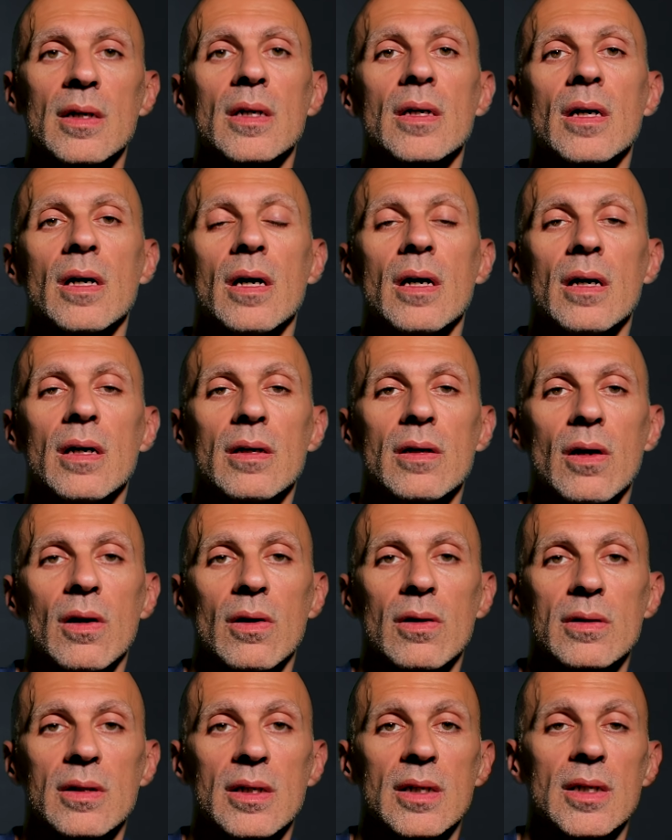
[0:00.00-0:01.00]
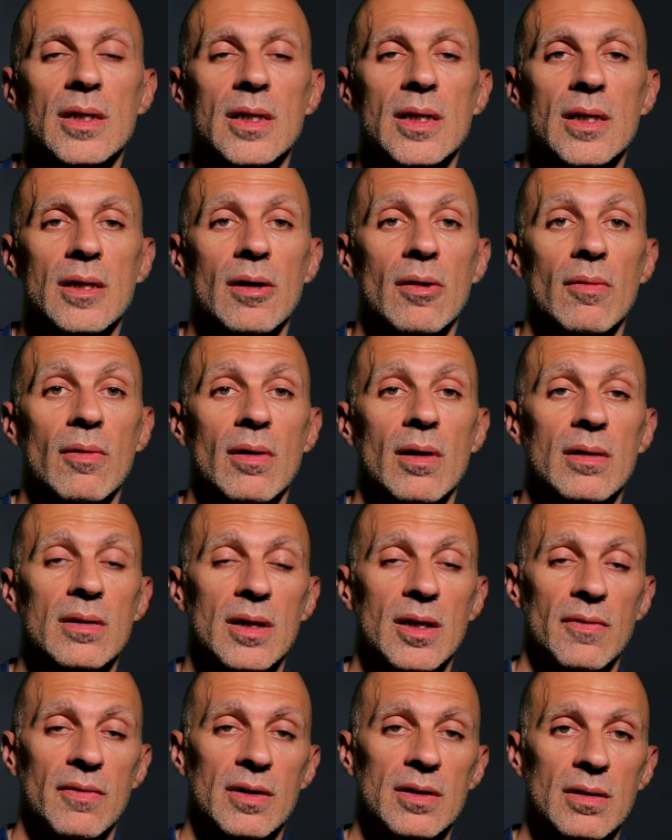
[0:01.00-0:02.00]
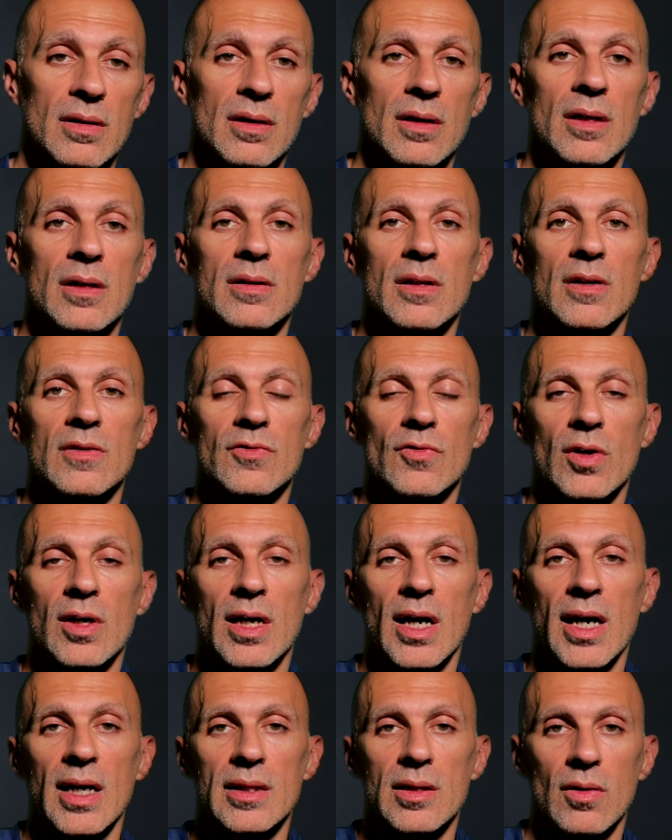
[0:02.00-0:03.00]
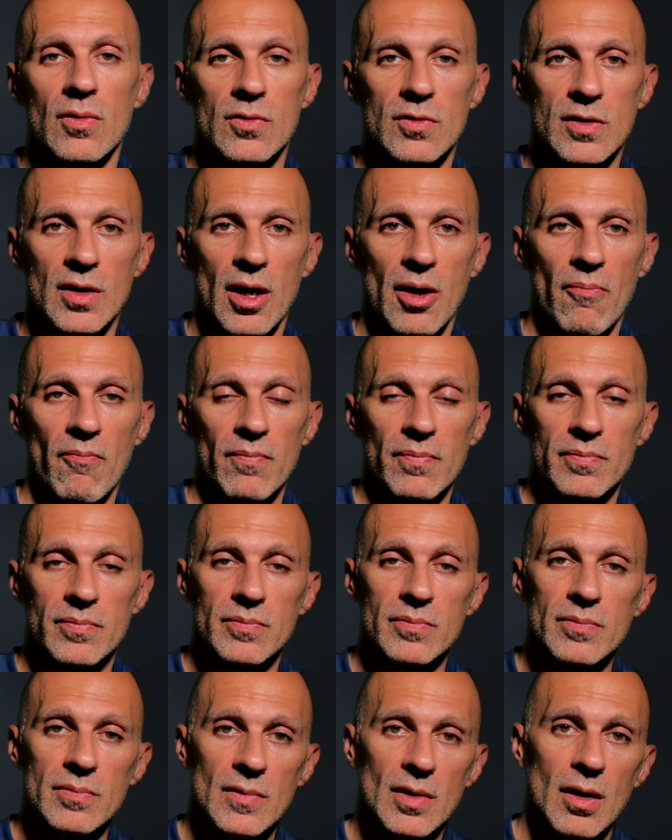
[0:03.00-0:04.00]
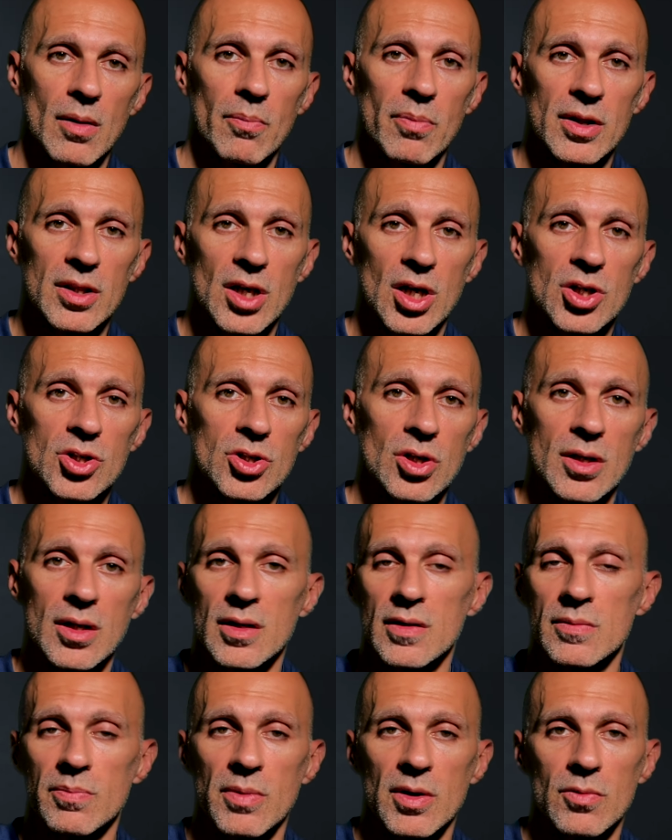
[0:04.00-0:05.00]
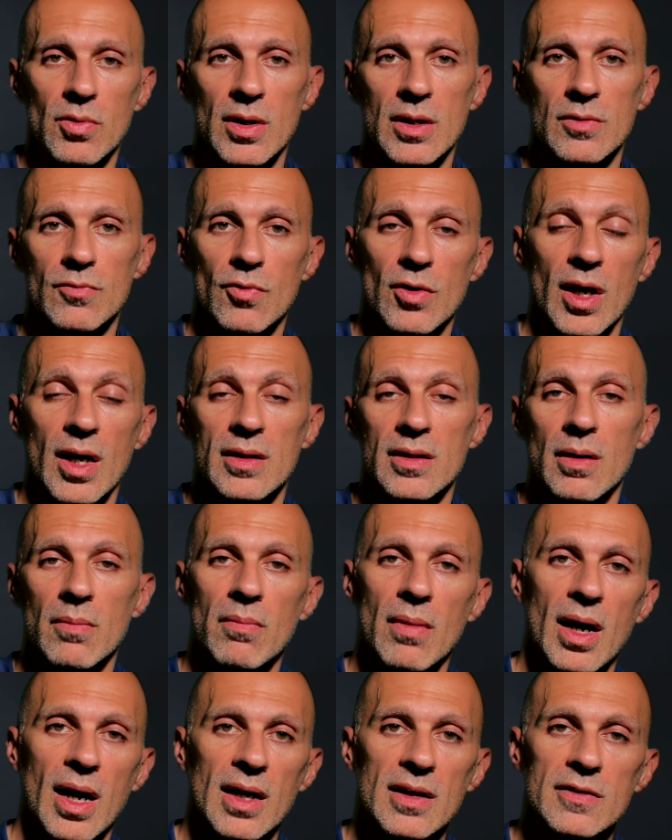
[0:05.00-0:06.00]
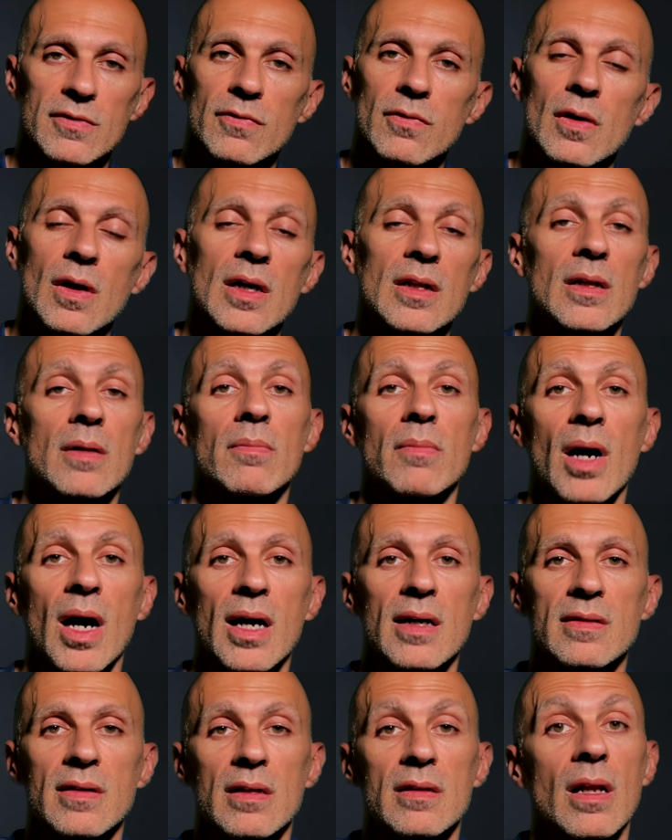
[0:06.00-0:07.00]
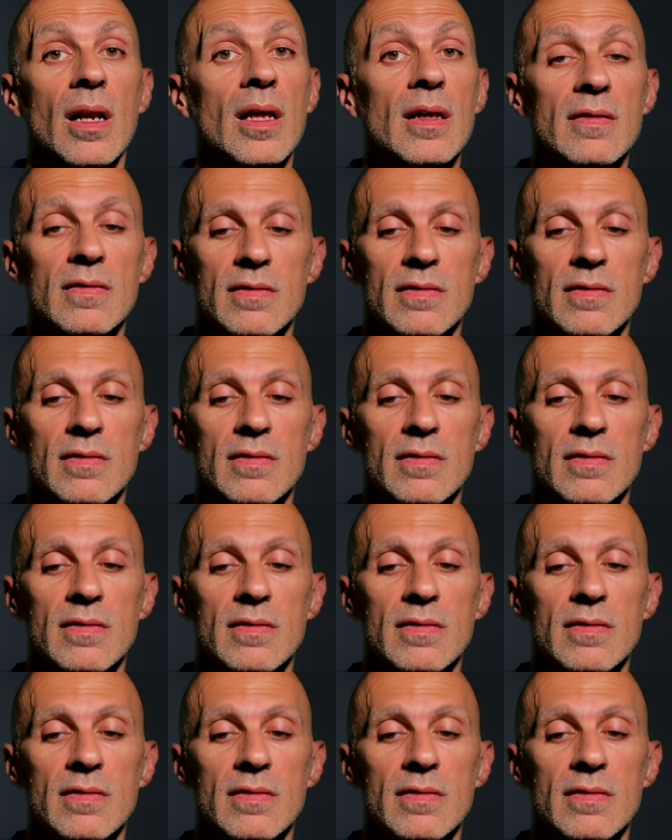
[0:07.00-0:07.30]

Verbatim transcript: long. Even in this regard, I would say prediction is between 300 miles, 400 miles at the least.